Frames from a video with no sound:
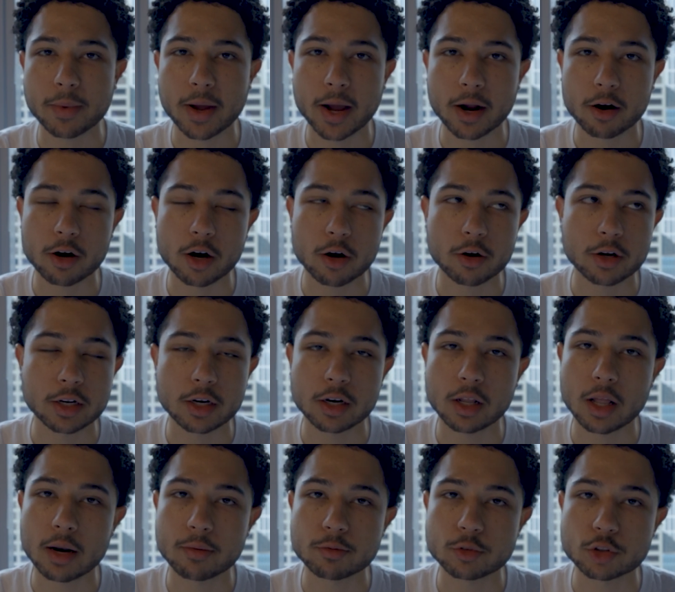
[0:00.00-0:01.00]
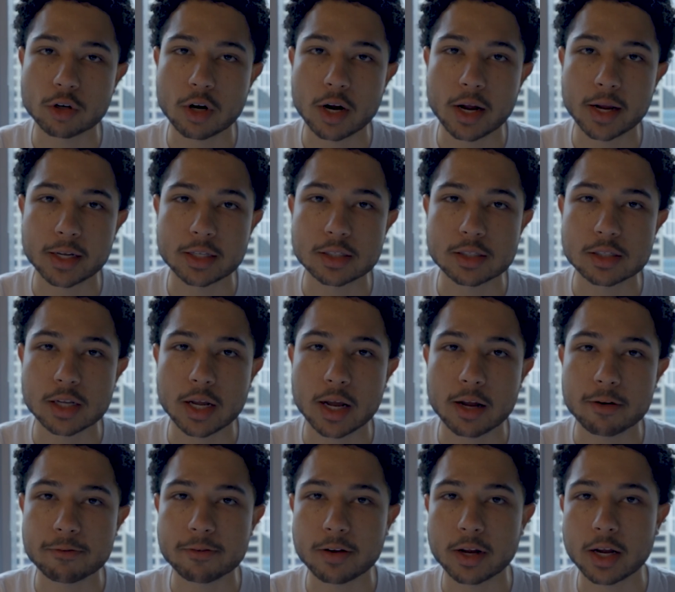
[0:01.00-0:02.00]
background. I did a lot of drawing and
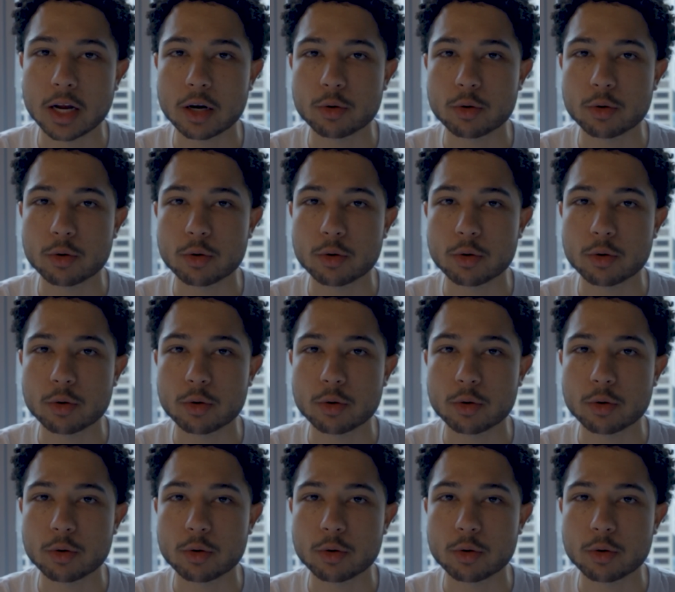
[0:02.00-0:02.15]
stuff.